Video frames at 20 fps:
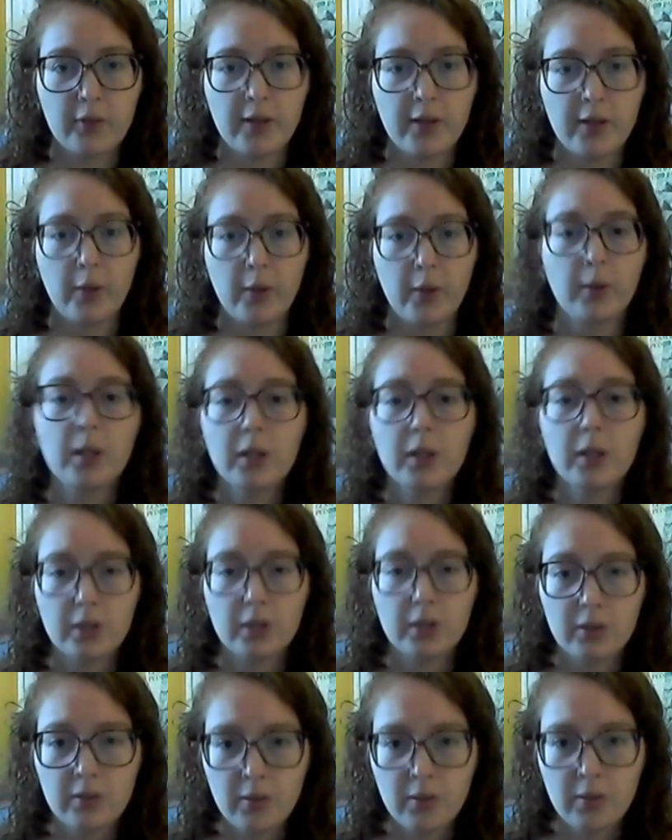So
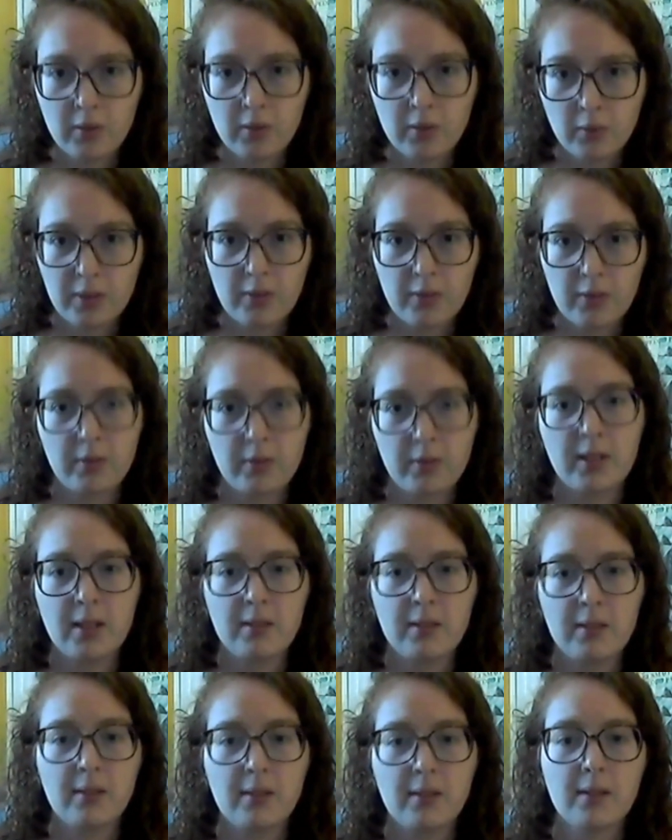use those as
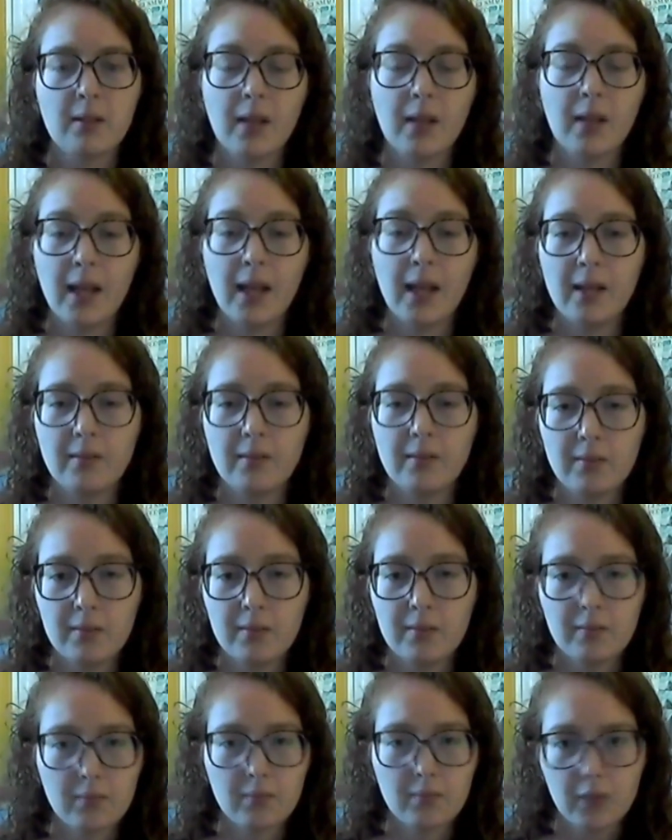resources and
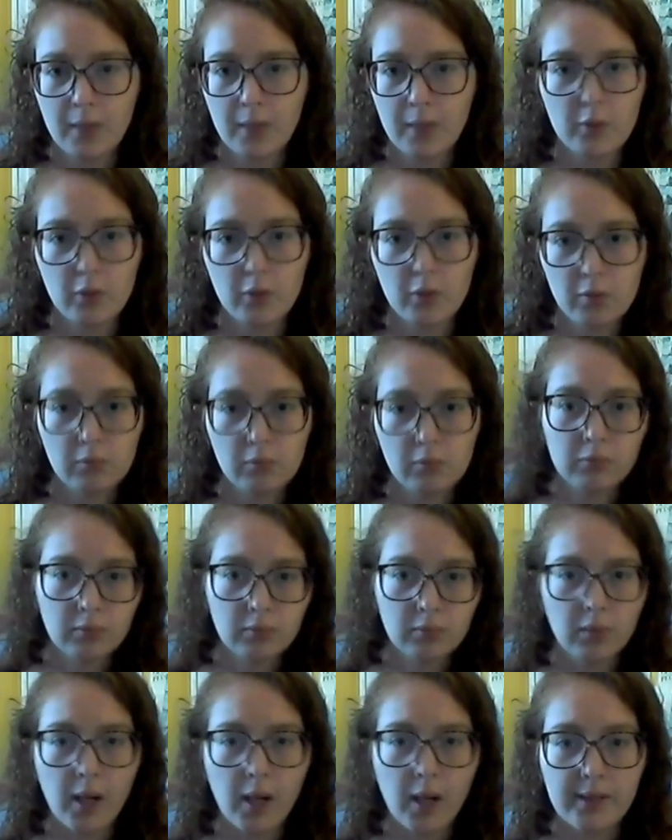come to
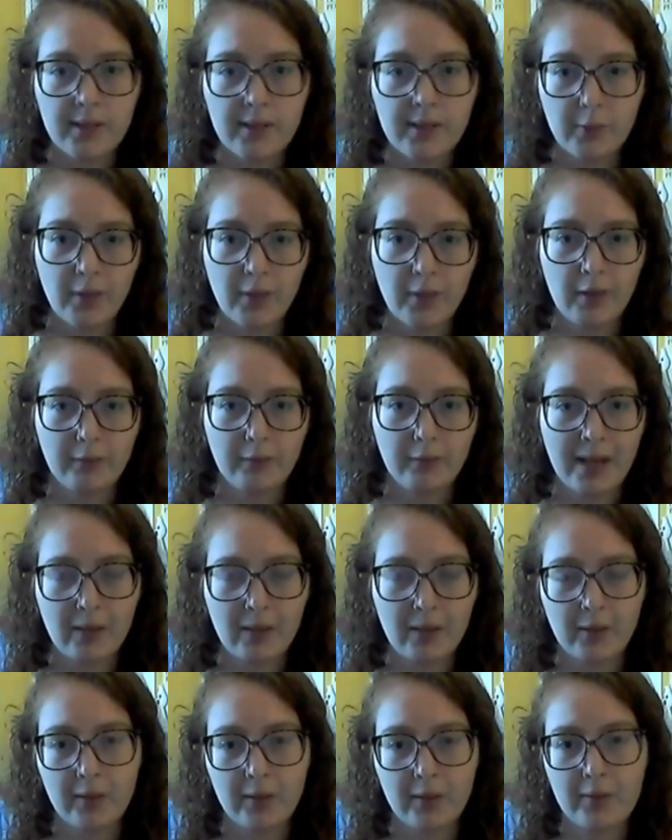us as well,
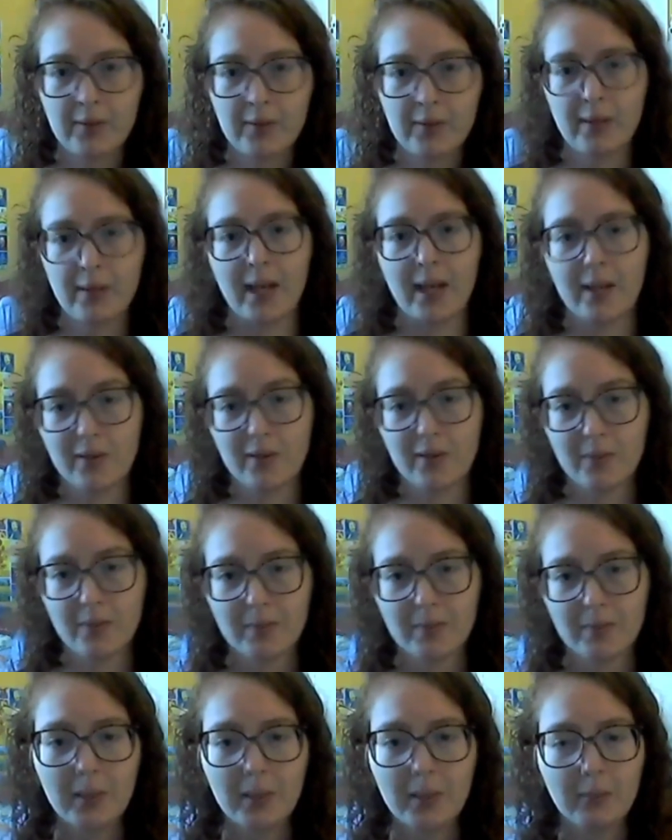Wranglers, and
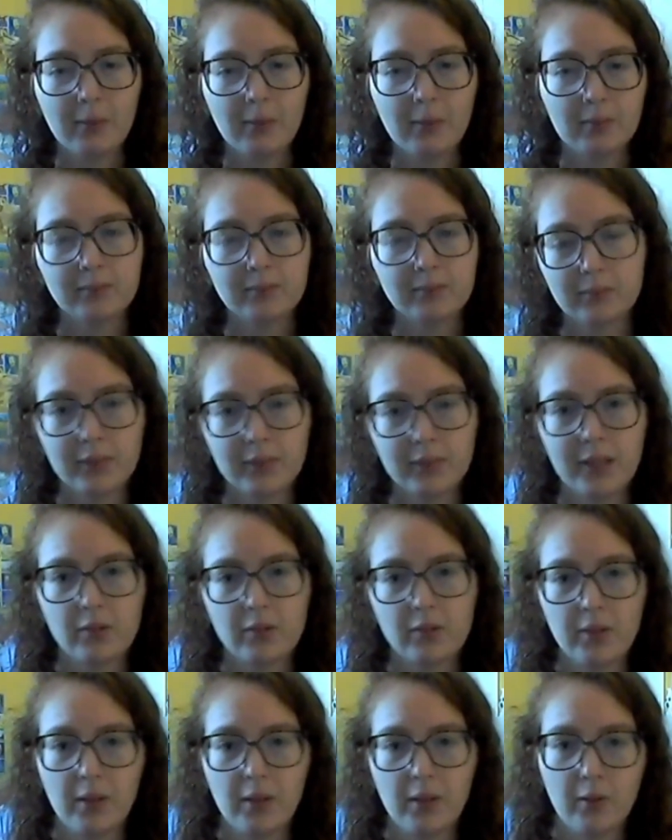people
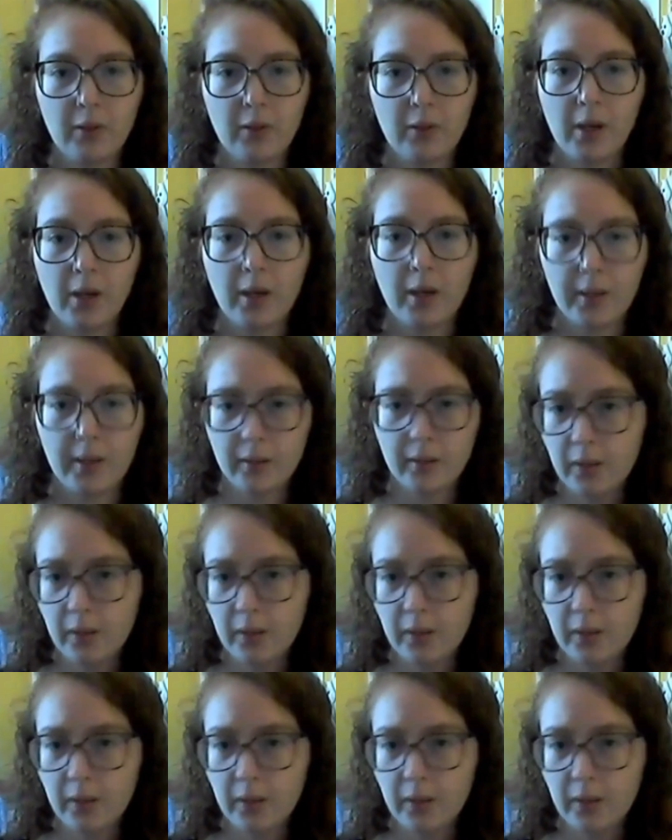that are